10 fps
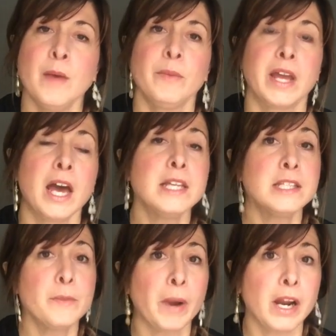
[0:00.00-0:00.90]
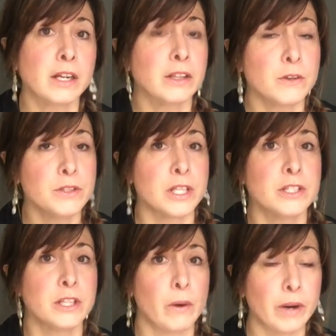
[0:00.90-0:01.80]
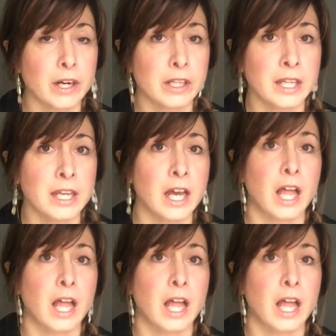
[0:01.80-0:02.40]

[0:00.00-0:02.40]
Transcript: Because the park closes so early,